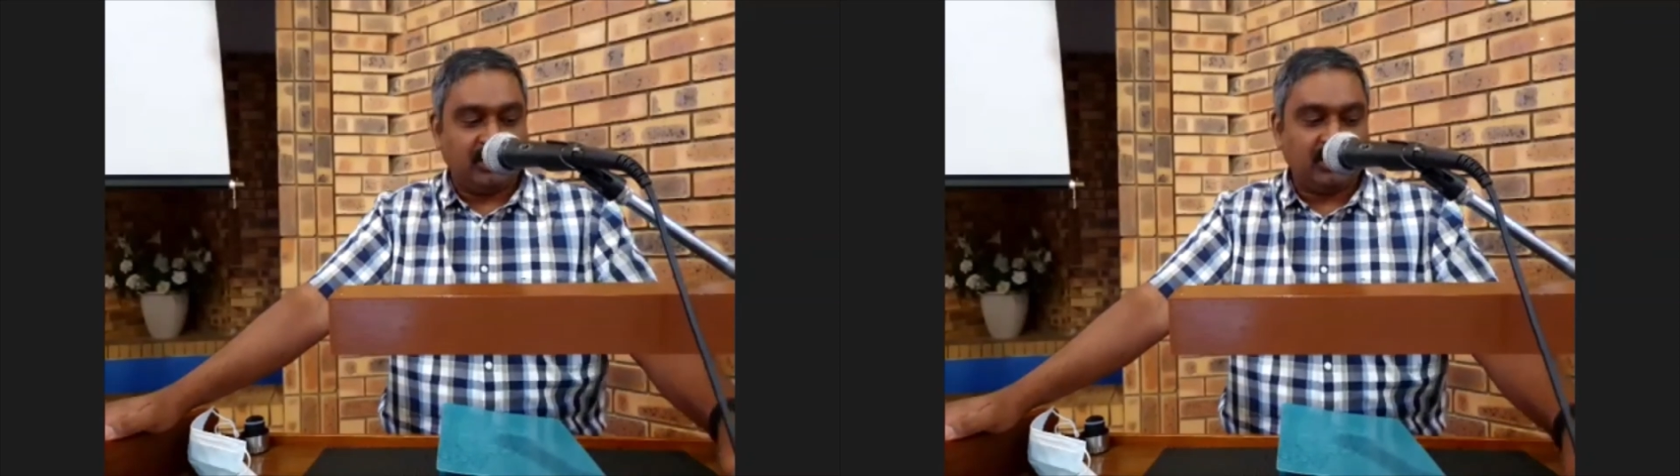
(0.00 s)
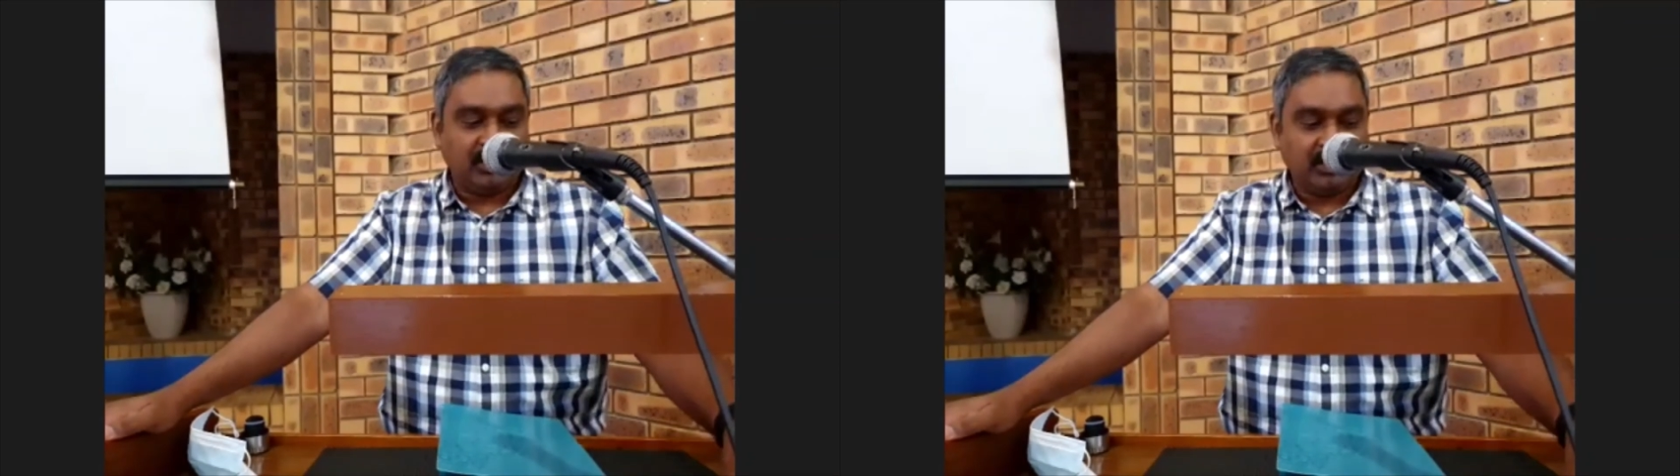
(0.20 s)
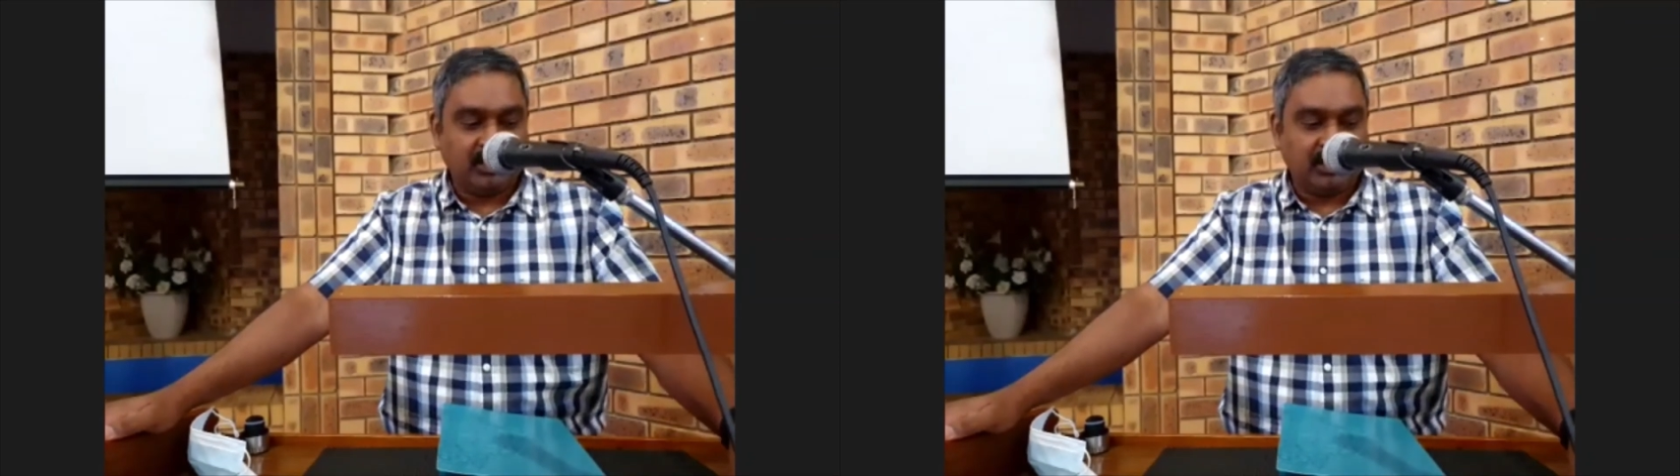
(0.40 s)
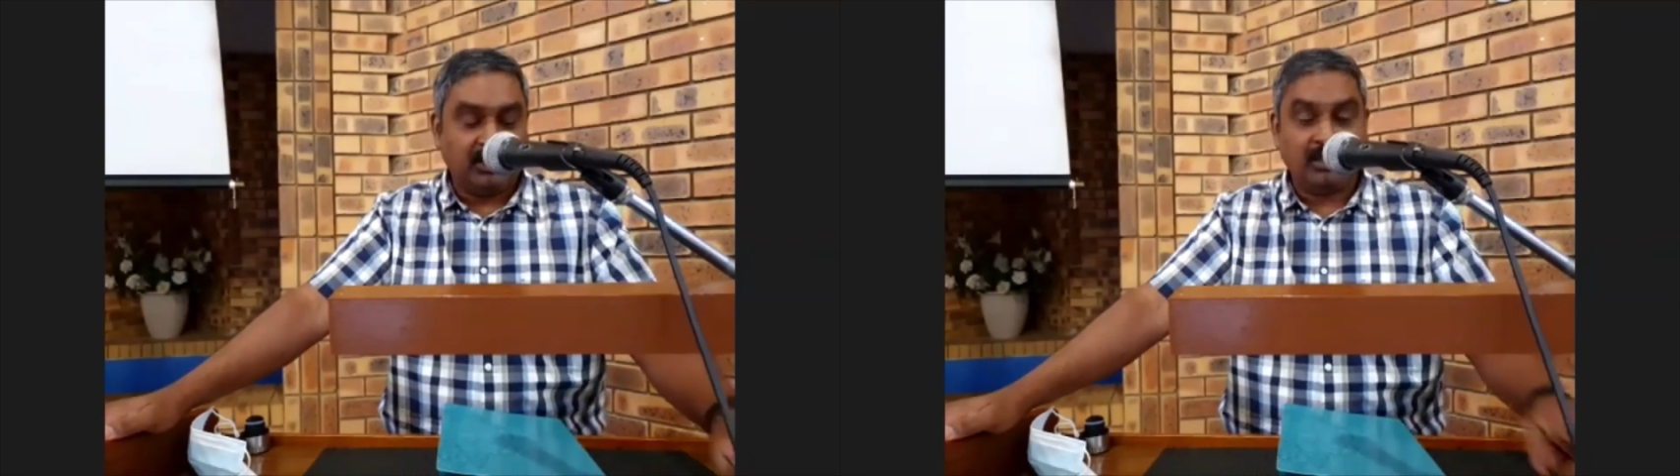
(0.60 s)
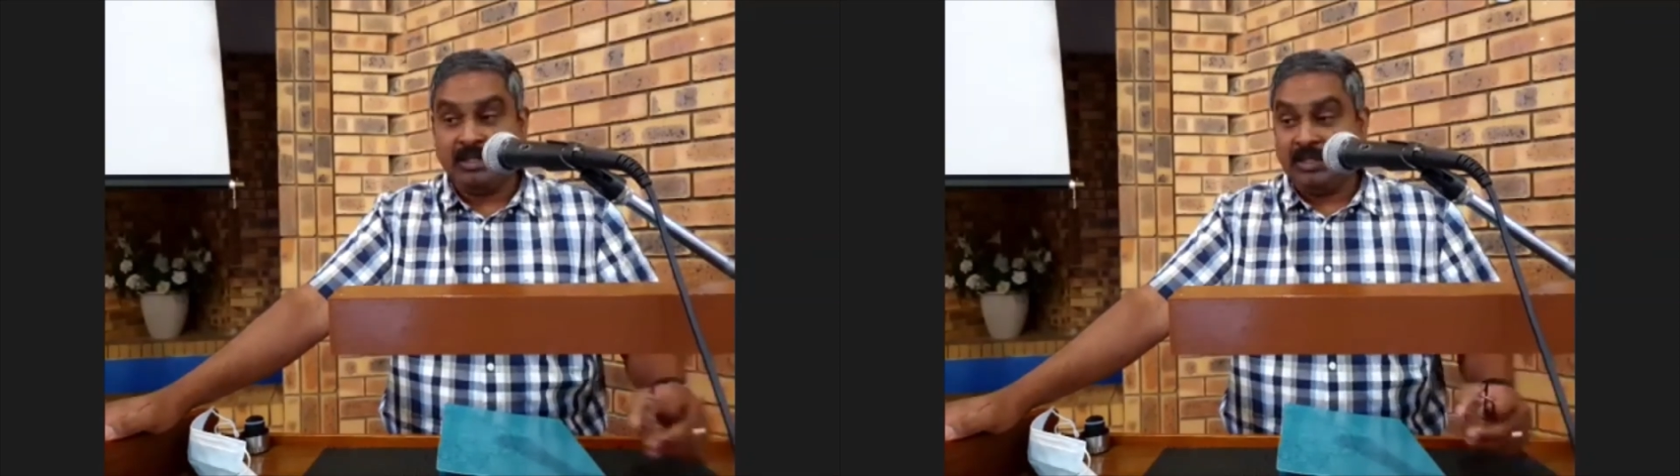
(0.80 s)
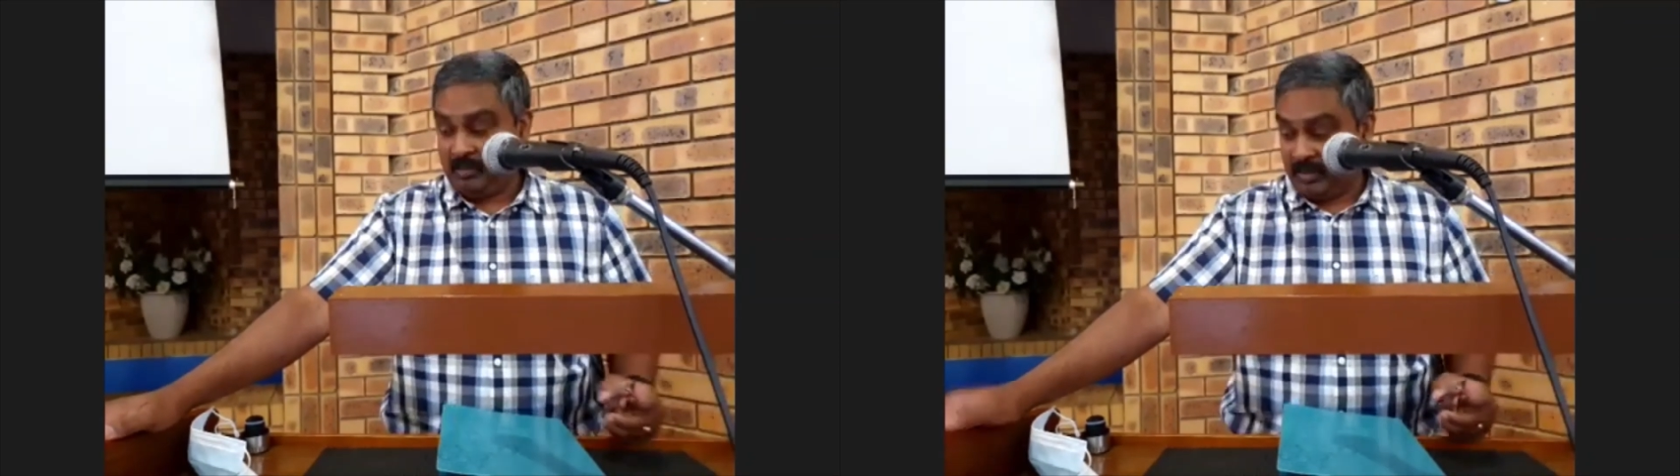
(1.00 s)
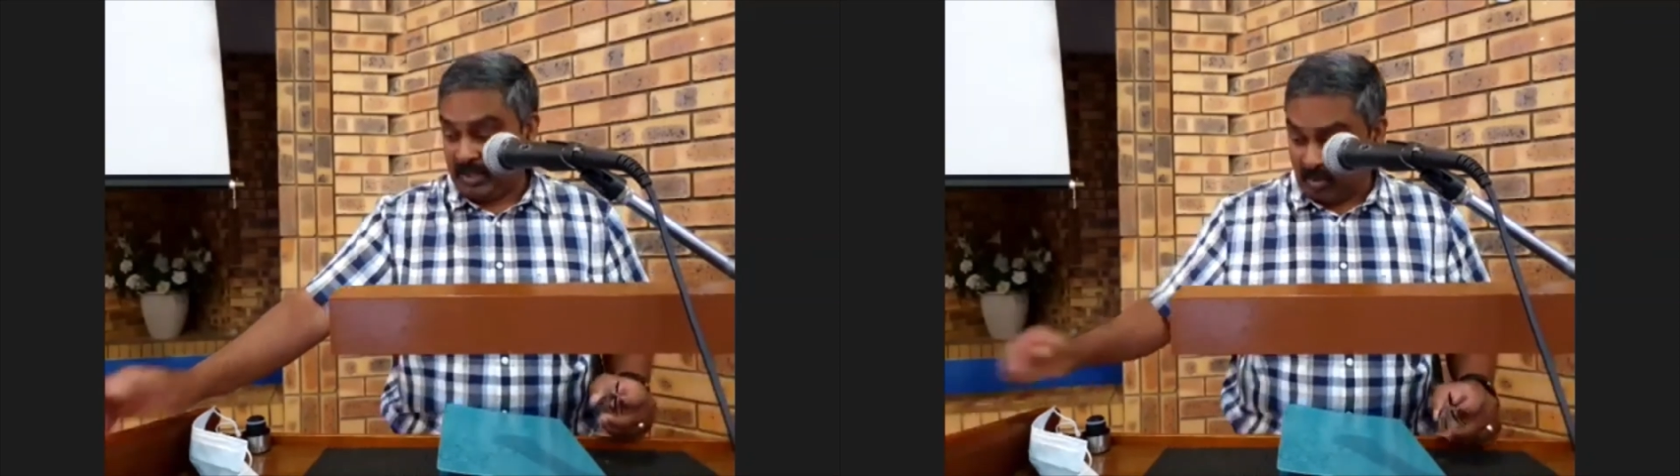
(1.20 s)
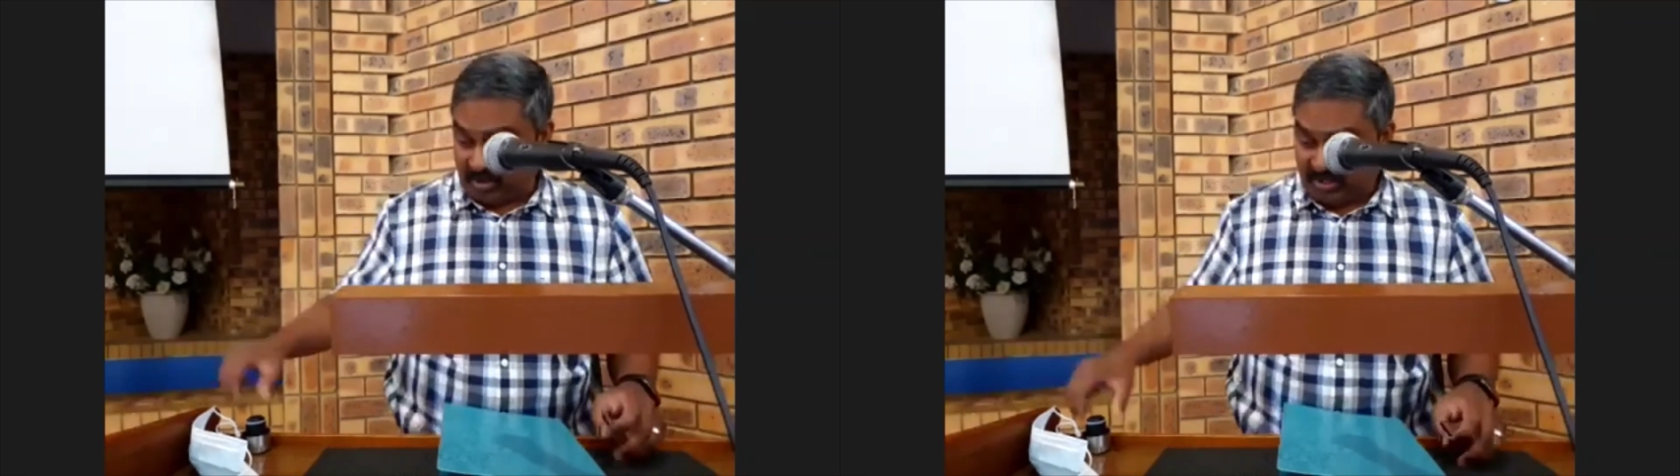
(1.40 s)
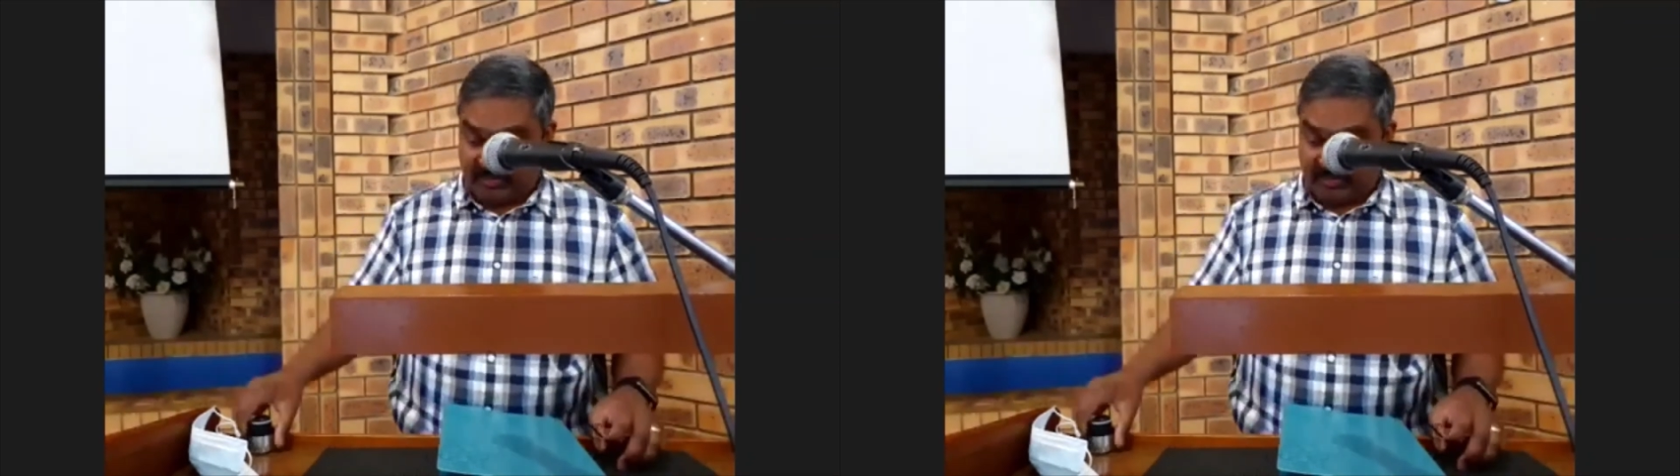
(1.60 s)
eternity? May God give